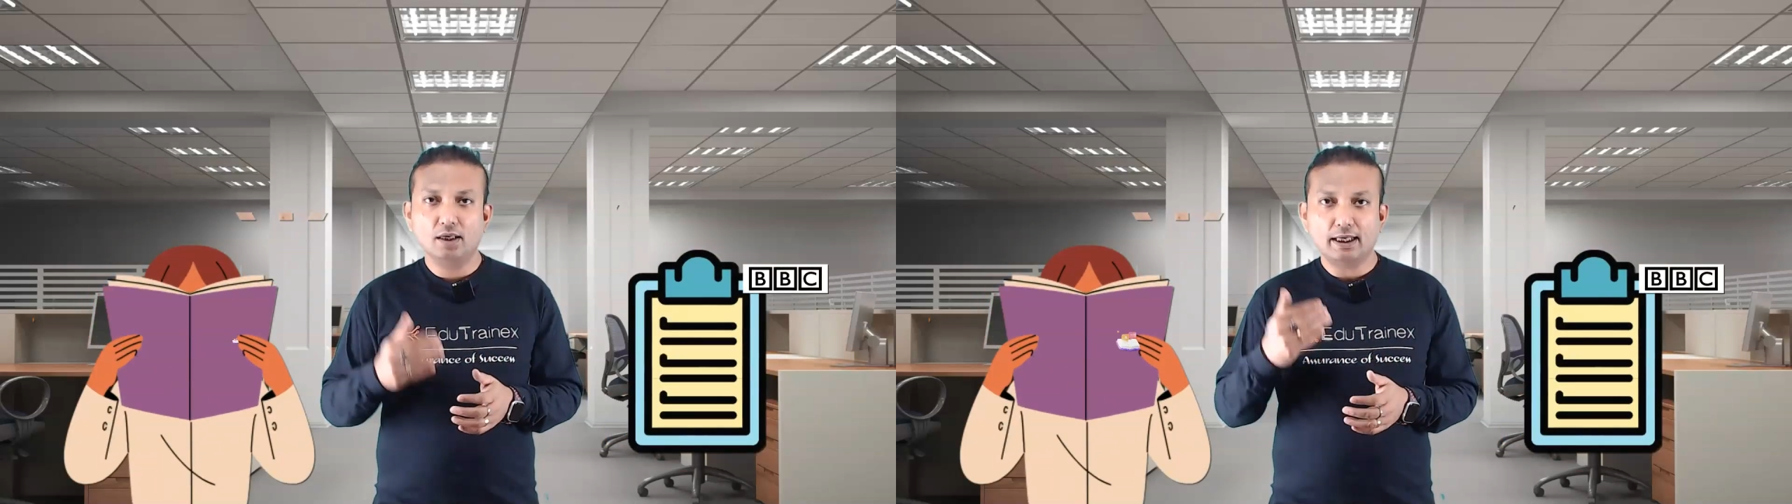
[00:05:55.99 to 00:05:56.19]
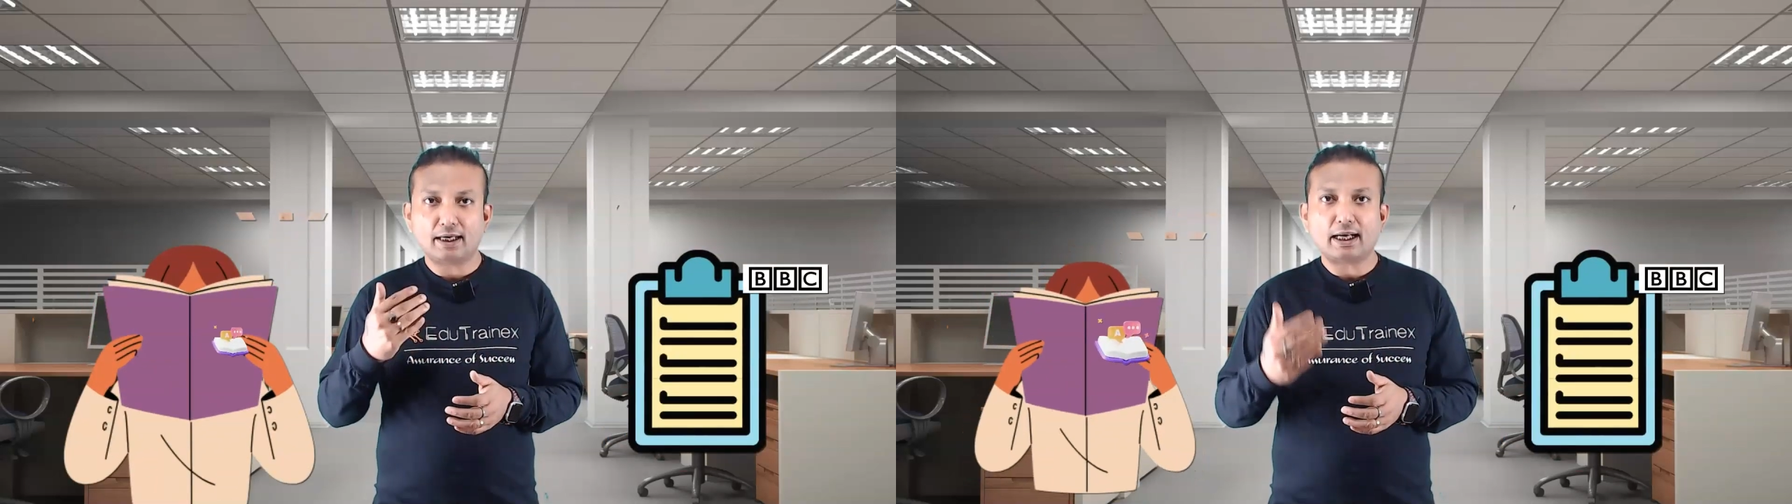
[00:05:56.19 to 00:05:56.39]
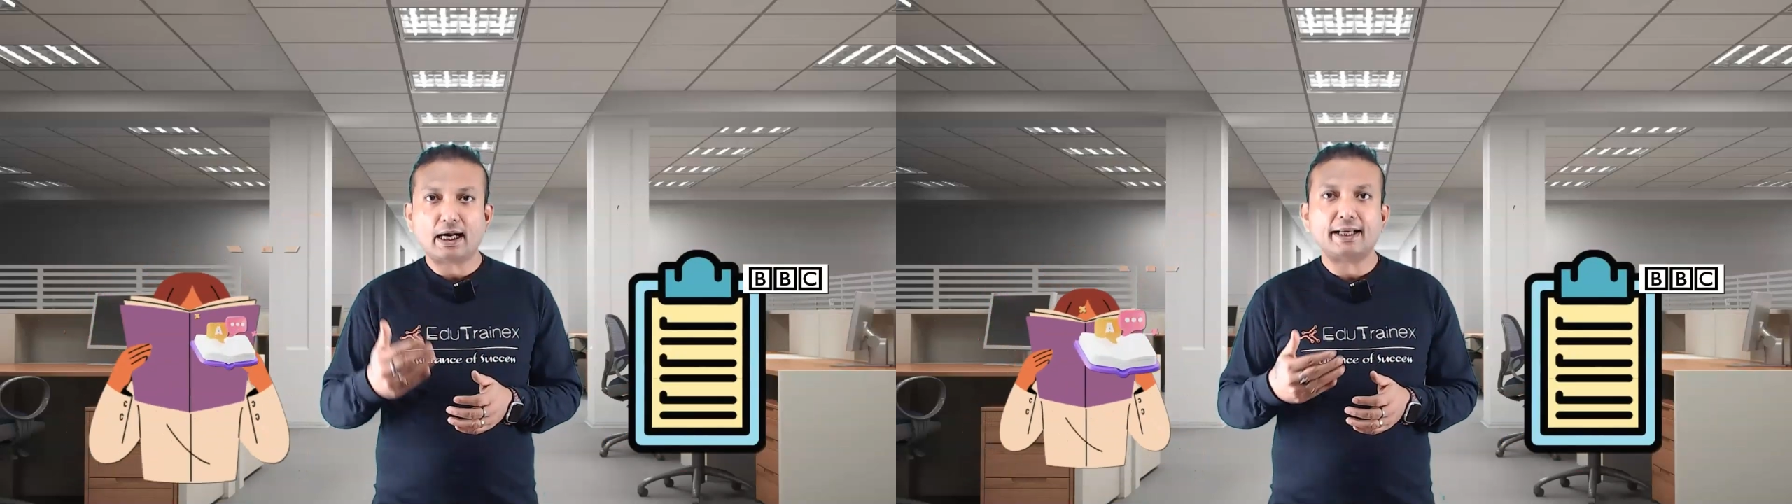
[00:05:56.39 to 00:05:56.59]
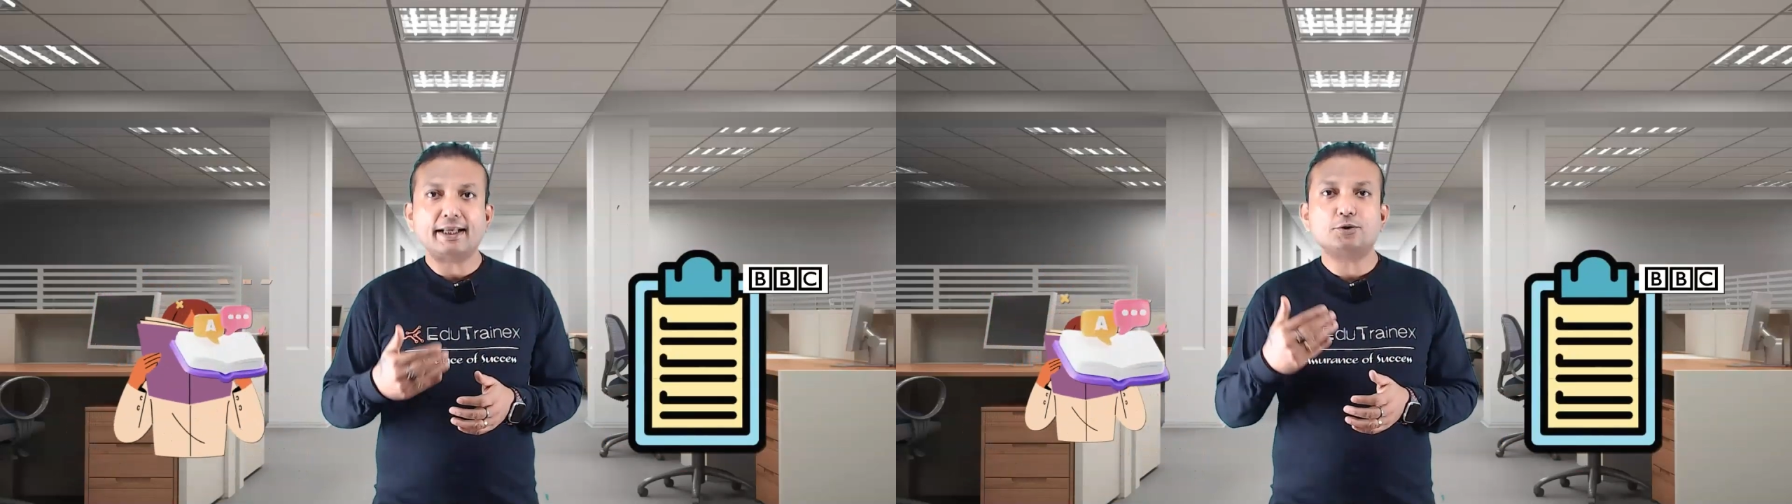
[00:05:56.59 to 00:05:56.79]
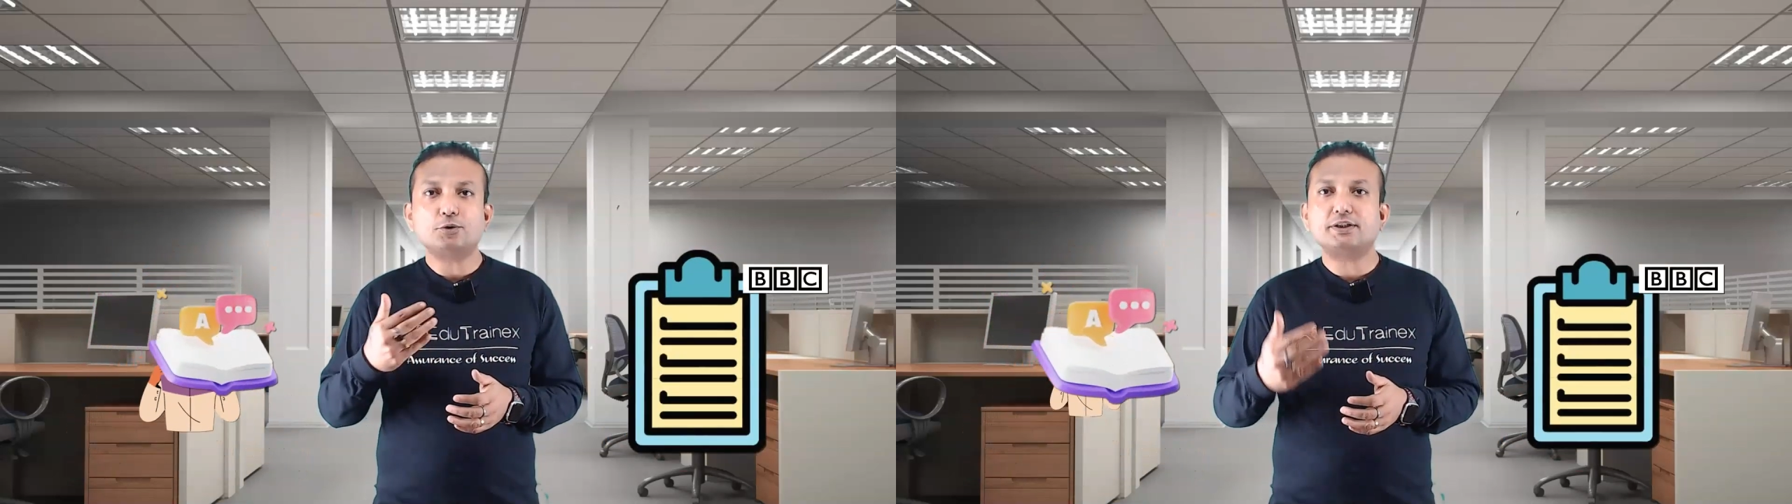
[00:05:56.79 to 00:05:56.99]
and
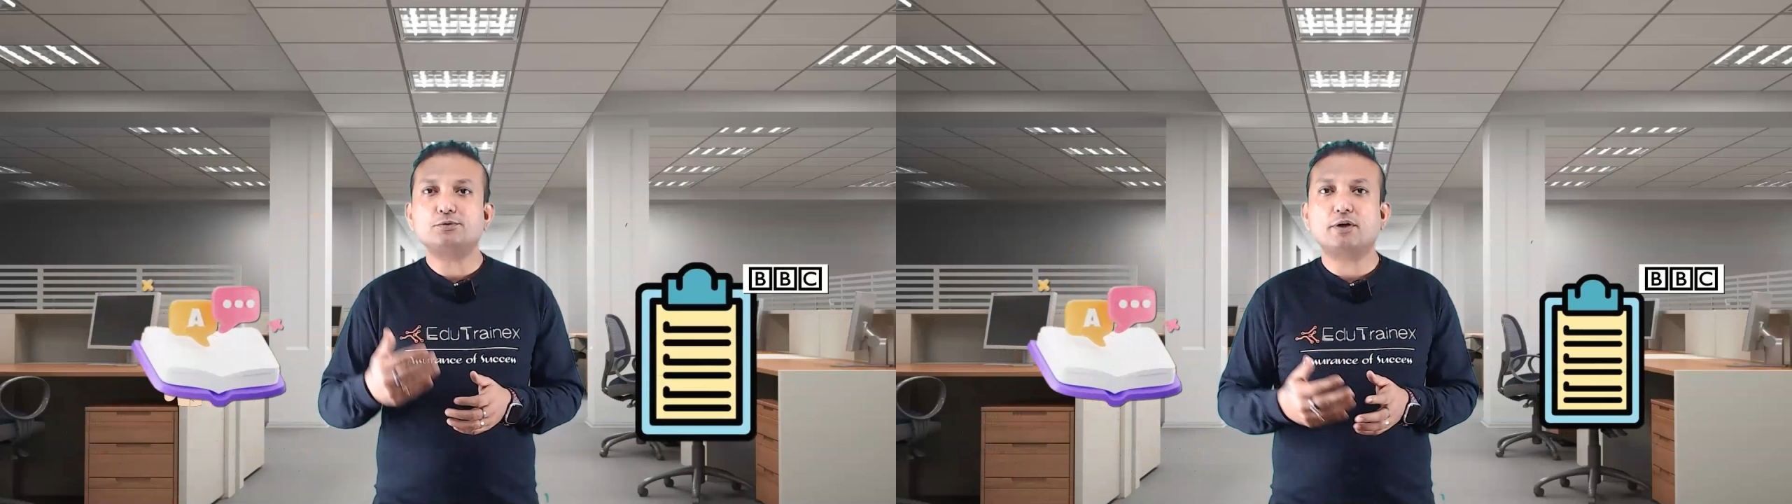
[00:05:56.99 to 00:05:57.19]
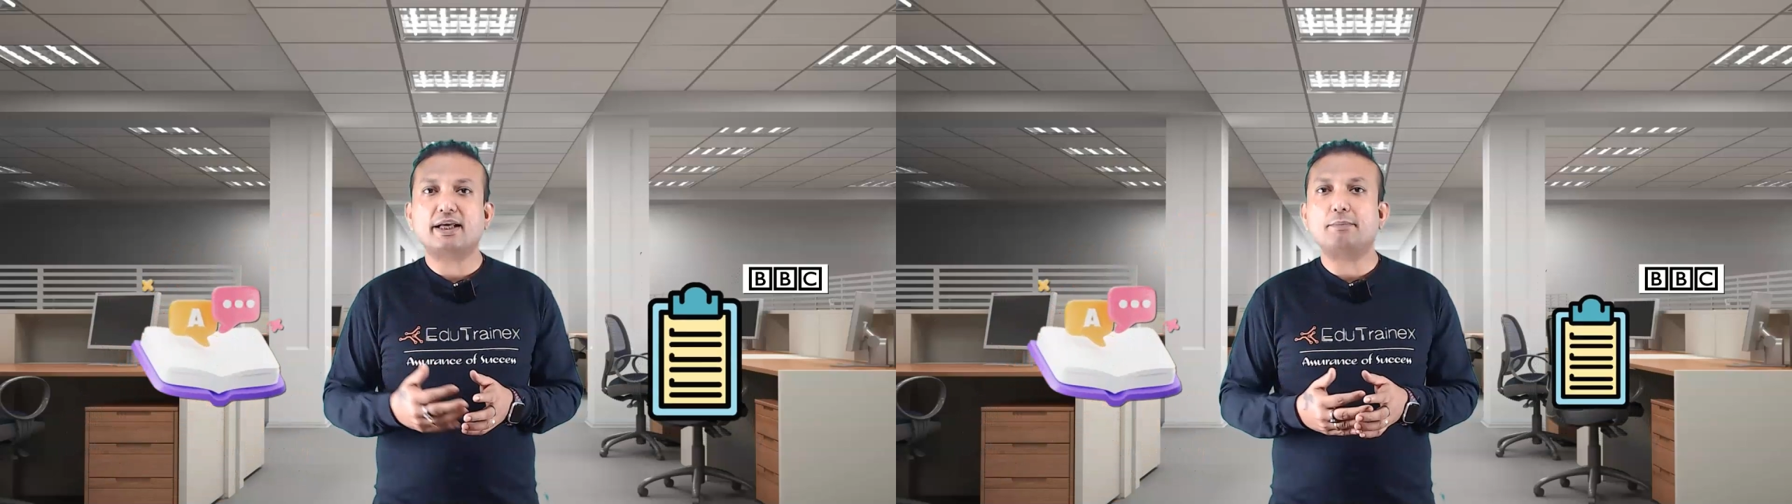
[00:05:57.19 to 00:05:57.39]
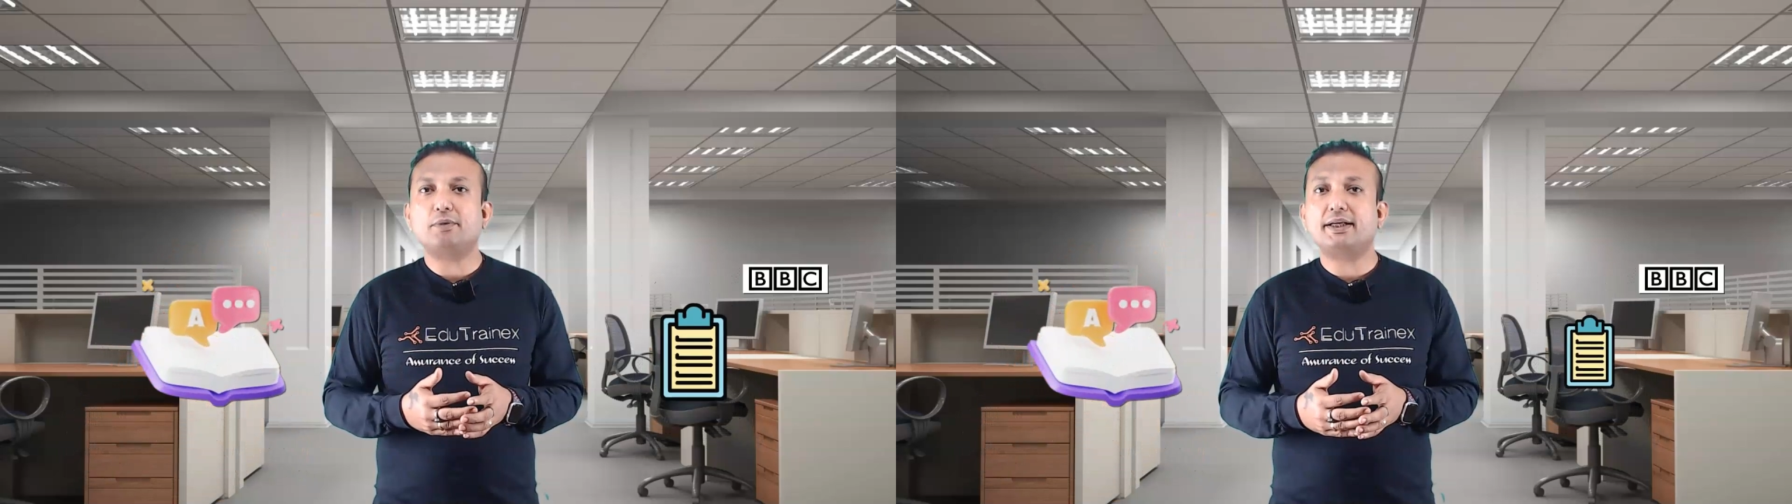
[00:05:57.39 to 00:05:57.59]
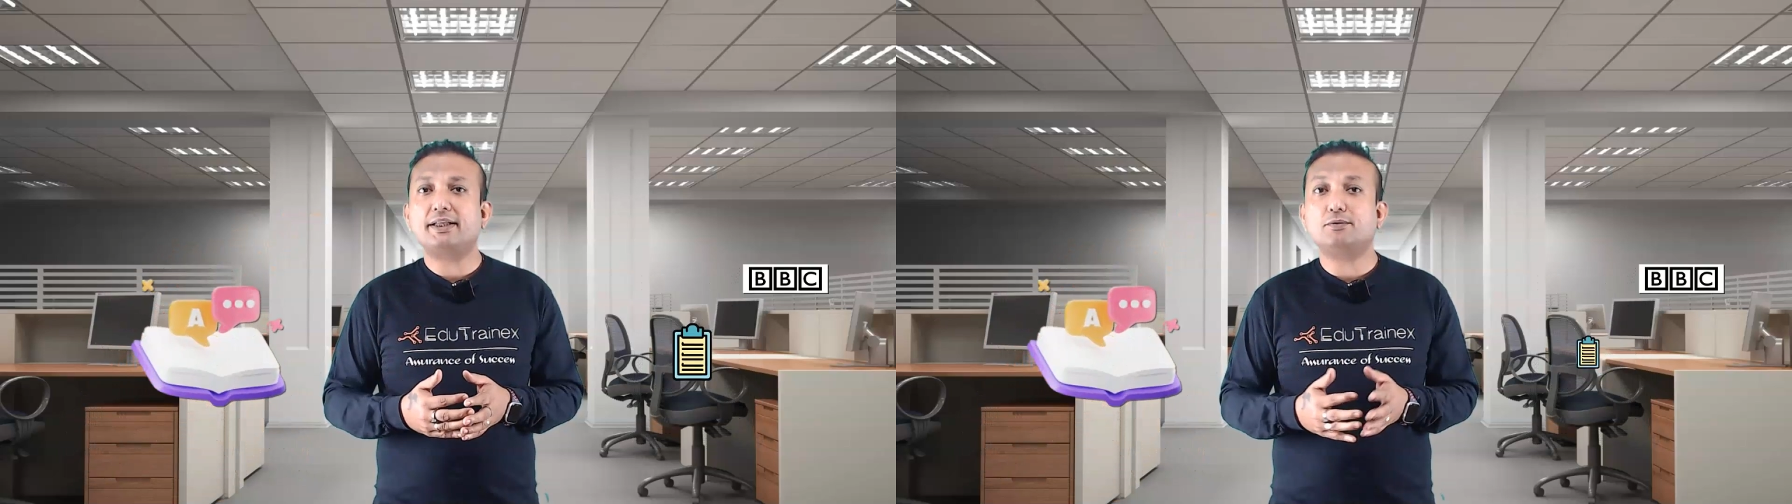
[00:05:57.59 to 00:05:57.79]
adding to his vocabulary